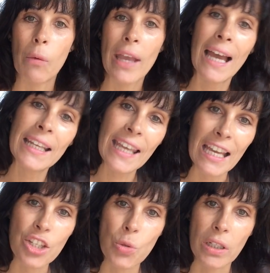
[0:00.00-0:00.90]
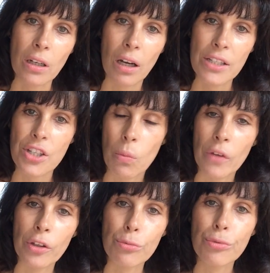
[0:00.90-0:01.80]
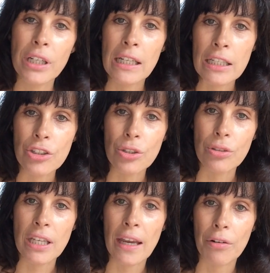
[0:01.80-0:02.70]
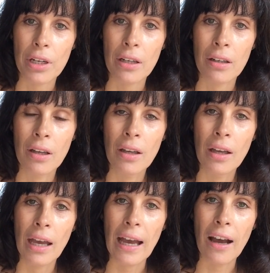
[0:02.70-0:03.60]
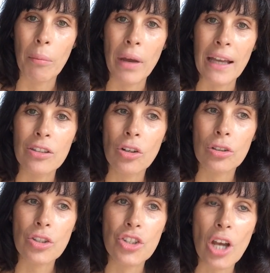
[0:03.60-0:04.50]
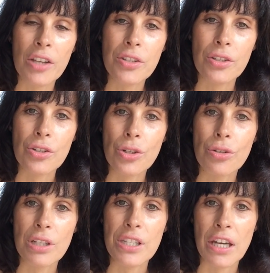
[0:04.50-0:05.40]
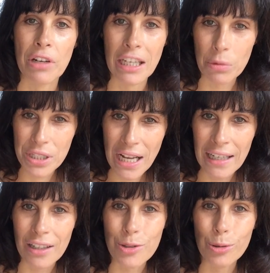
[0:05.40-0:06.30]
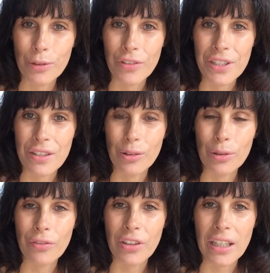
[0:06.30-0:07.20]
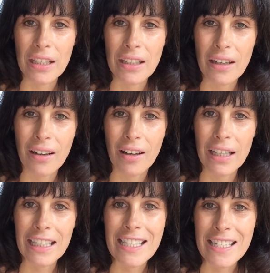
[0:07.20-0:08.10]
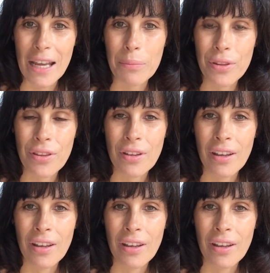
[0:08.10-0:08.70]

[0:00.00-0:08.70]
and we had a Quechuan guide, someone that really knew the area. And not just the tourist area, he was telling us all of the in-depth